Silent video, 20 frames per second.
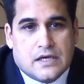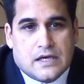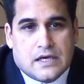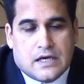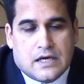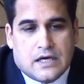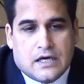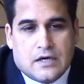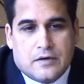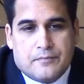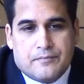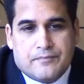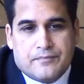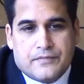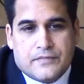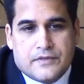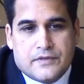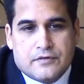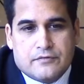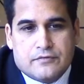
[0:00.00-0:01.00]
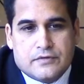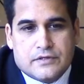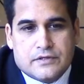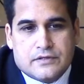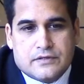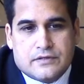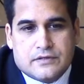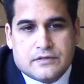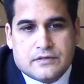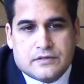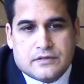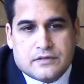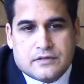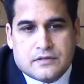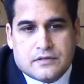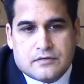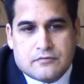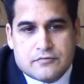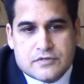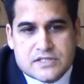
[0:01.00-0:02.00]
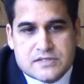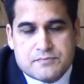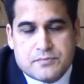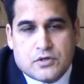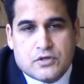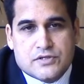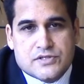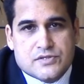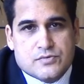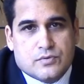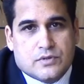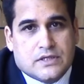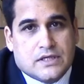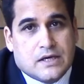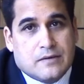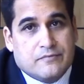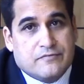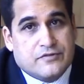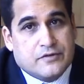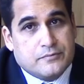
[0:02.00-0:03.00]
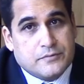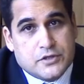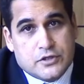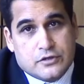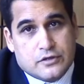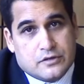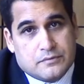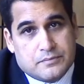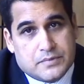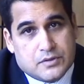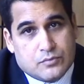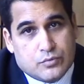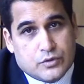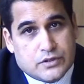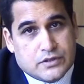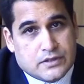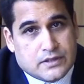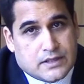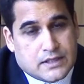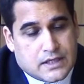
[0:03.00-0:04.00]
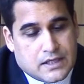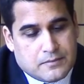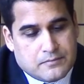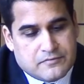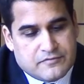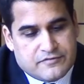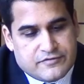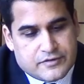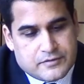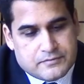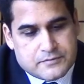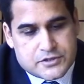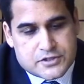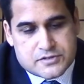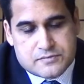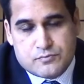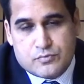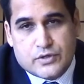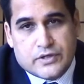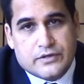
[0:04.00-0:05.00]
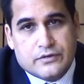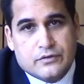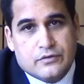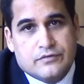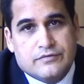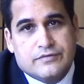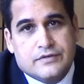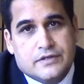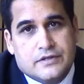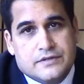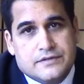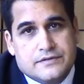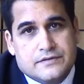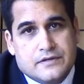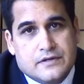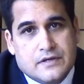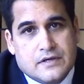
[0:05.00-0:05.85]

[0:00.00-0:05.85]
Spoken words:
the response would come from Europe. It wouldn't come from just Britain or France.